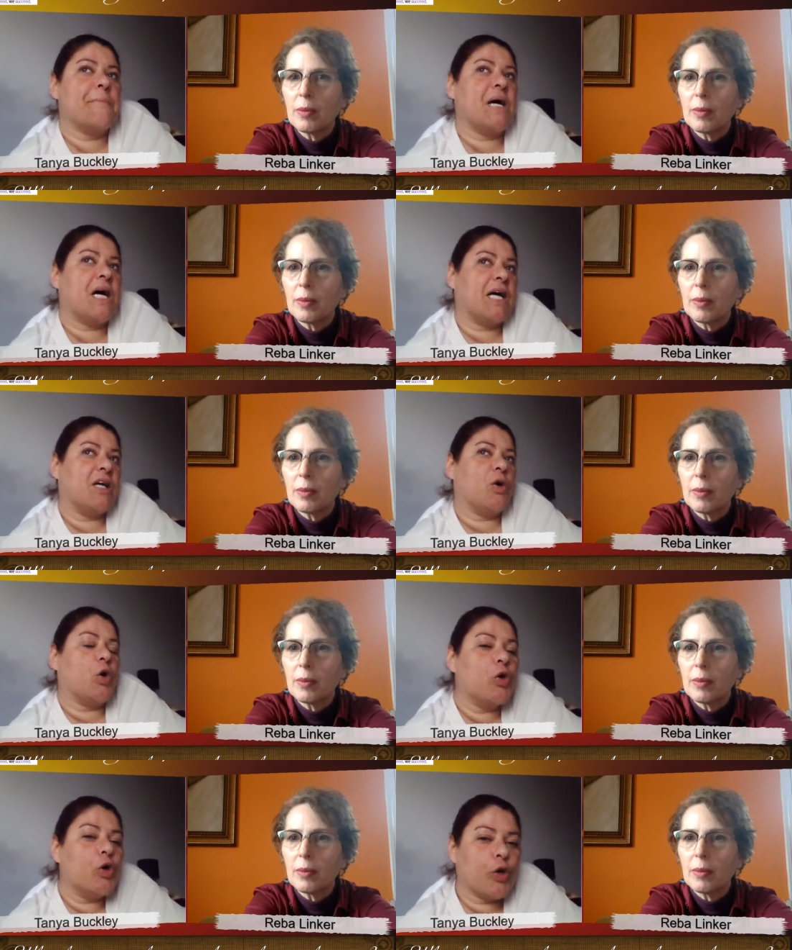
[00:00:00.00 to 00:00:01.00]
Speaker 1: my
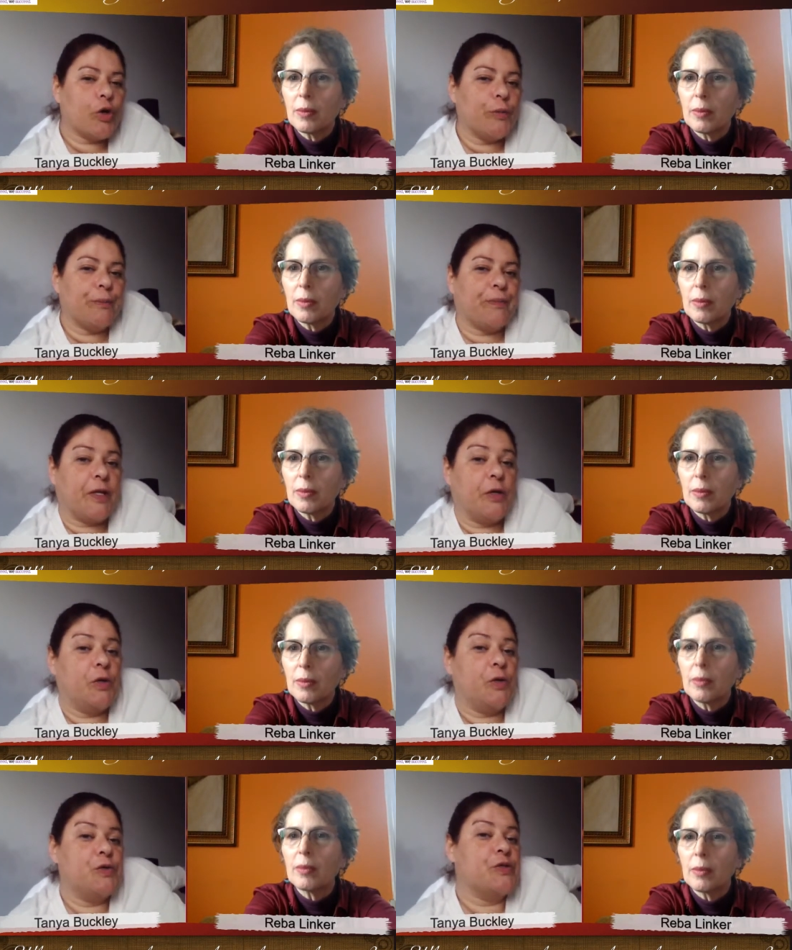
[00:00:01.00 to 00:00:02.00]
uncle,
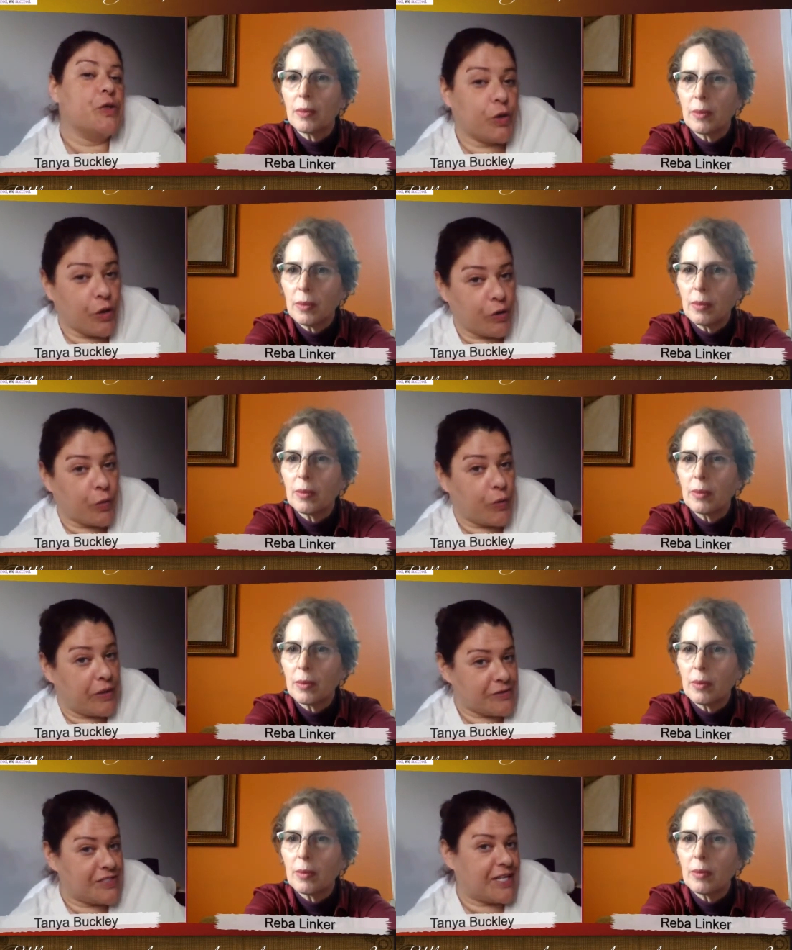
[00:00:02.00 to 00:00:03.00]
who's no
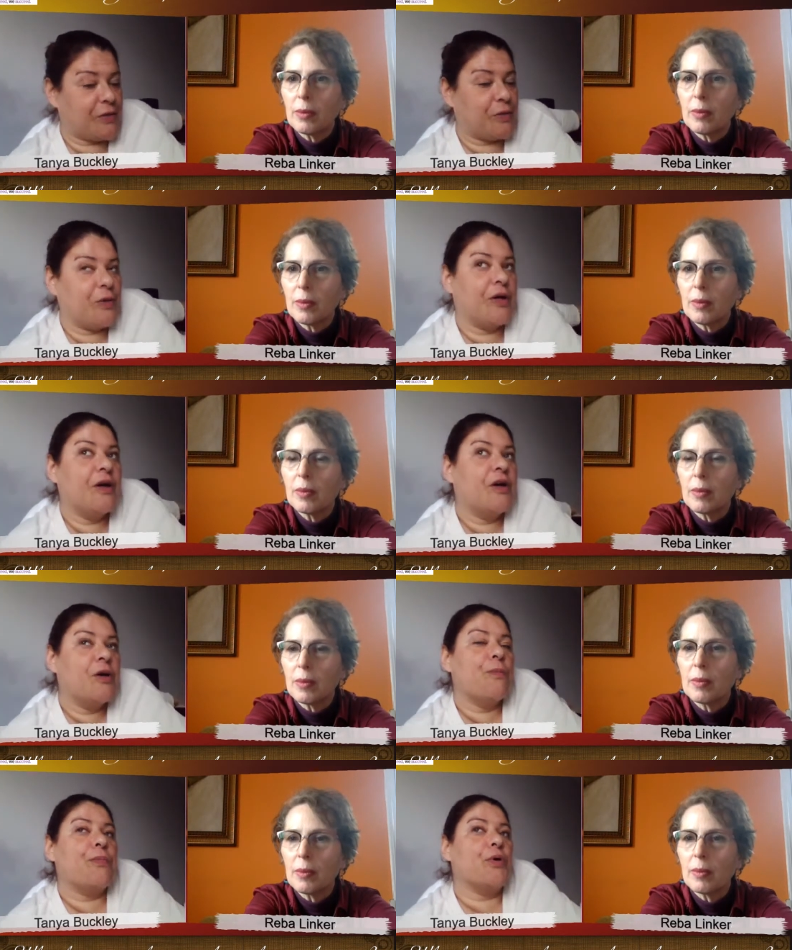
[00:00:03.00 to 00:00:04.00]
longer with us now,
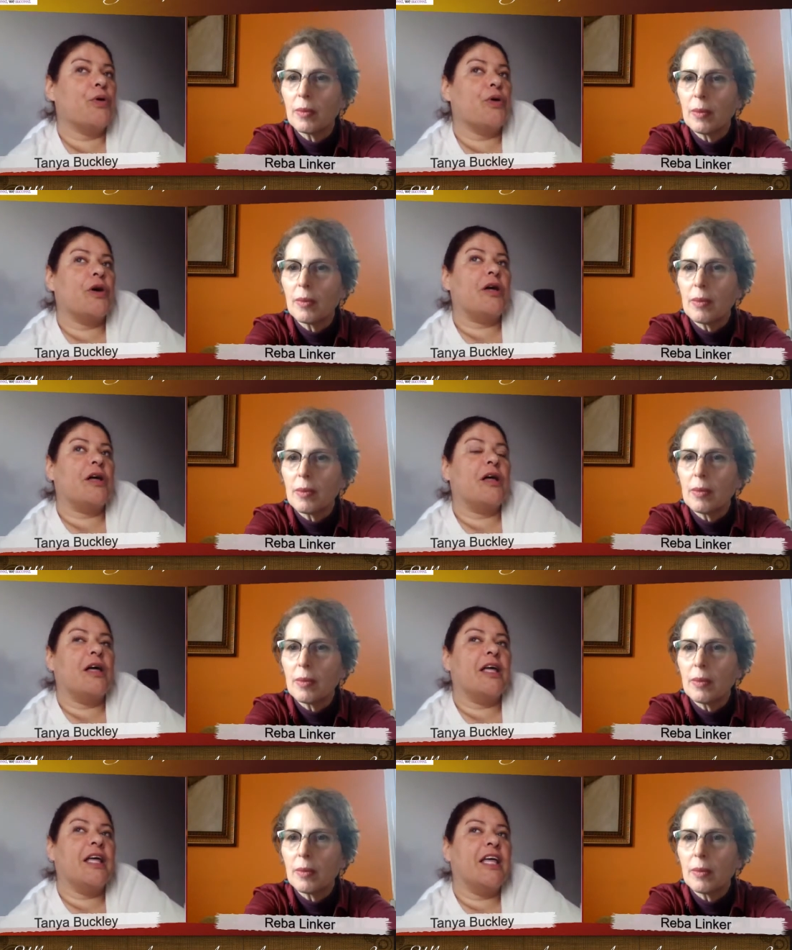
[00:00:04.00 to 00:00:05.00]
but
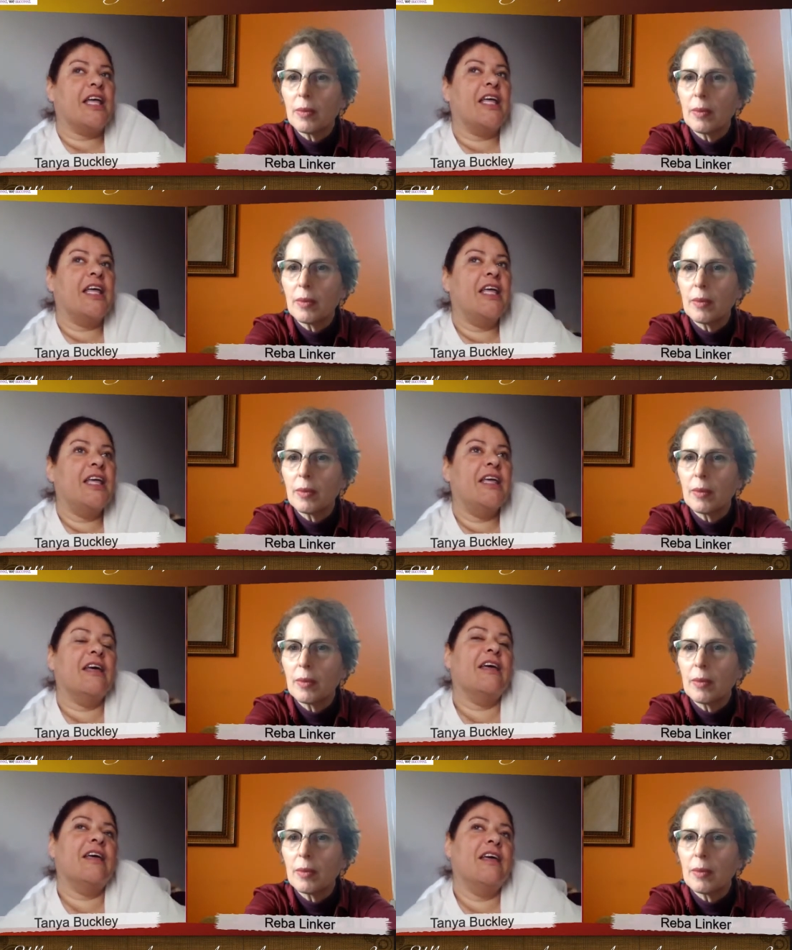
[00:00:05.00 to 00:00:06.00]

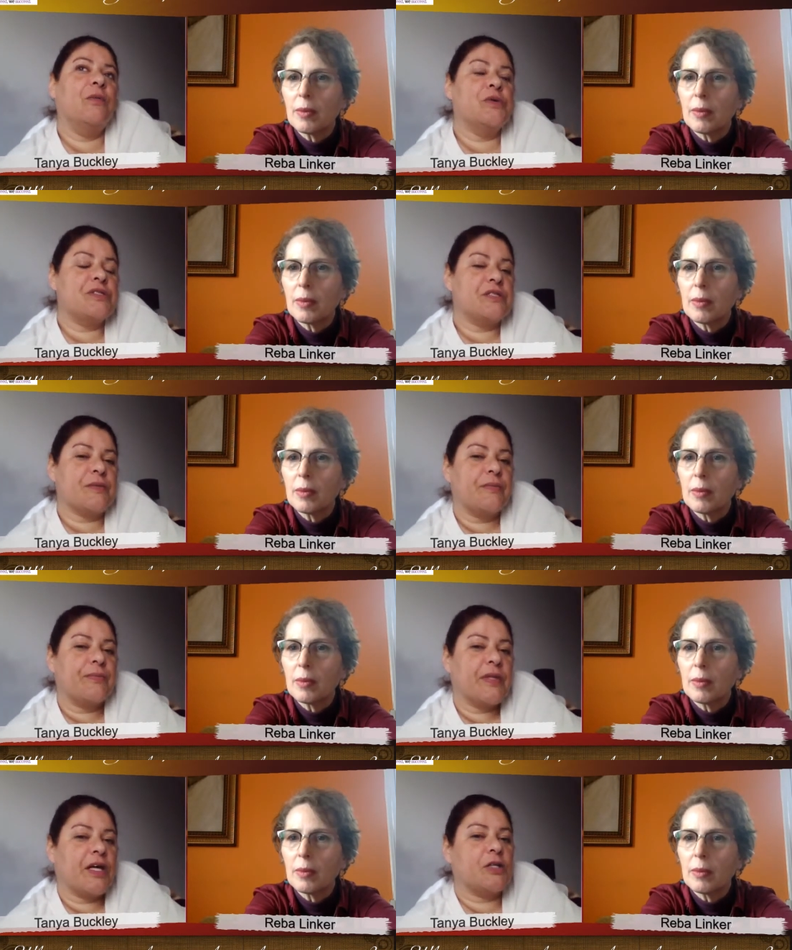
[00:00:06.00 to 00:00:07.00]
he was,
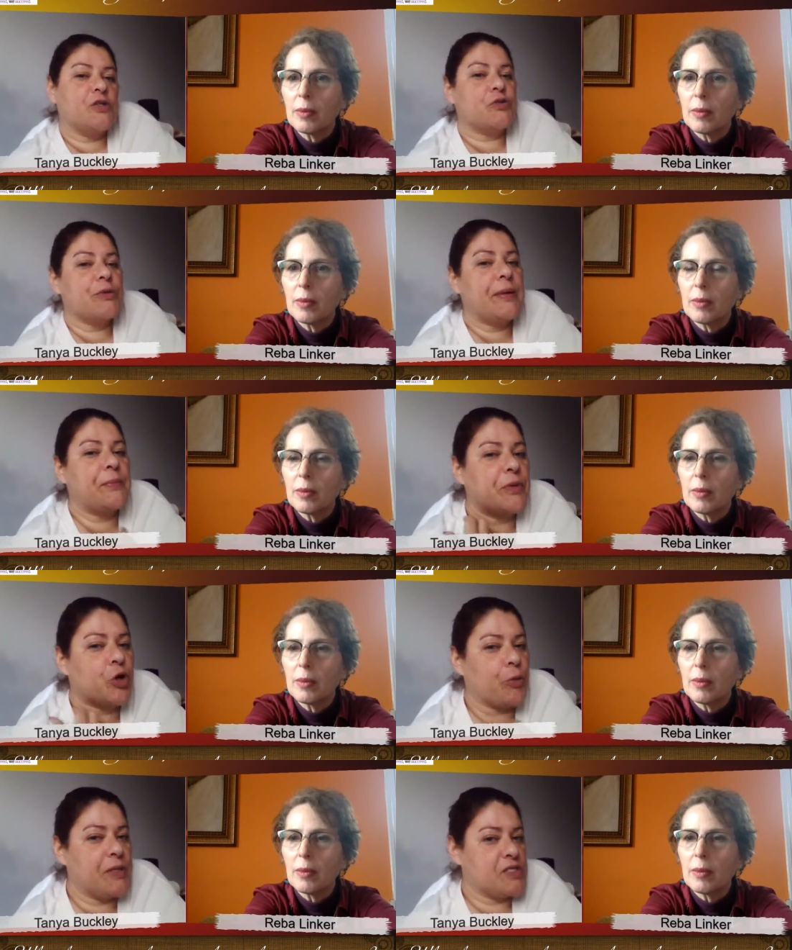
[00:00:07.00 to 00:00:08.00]
I just
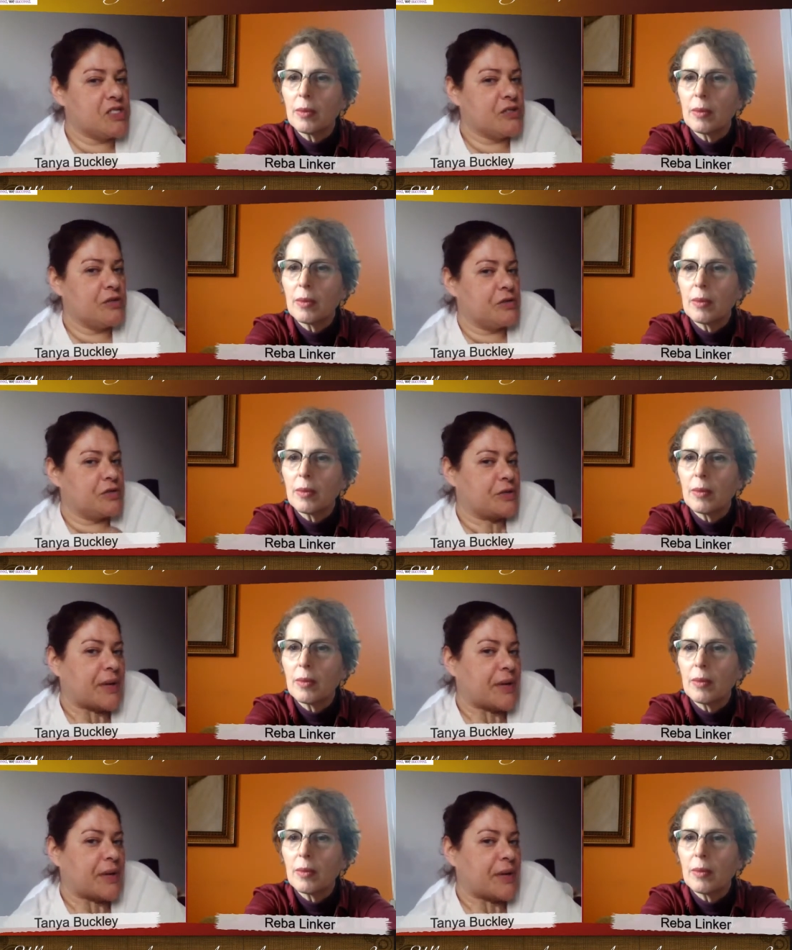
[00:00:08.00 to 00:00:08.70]
been coming to